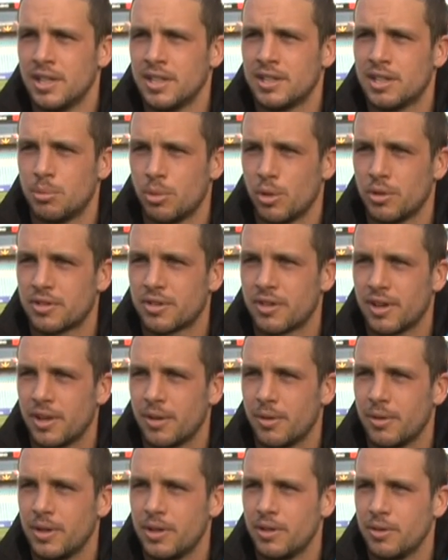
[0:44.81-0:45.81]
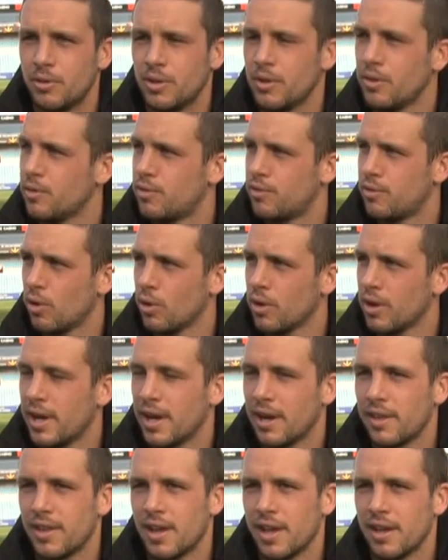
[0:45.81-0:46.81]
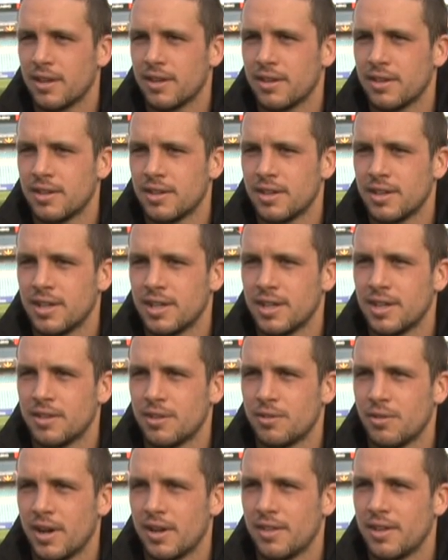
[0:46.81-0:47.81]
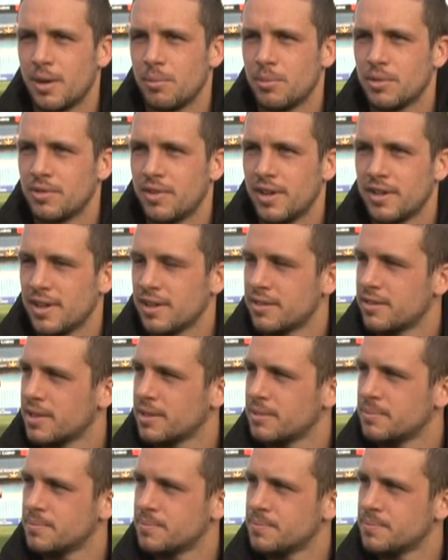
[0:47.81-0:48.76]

to the boys' credit, we really fought it out at the end, and the run at the end was fantastic.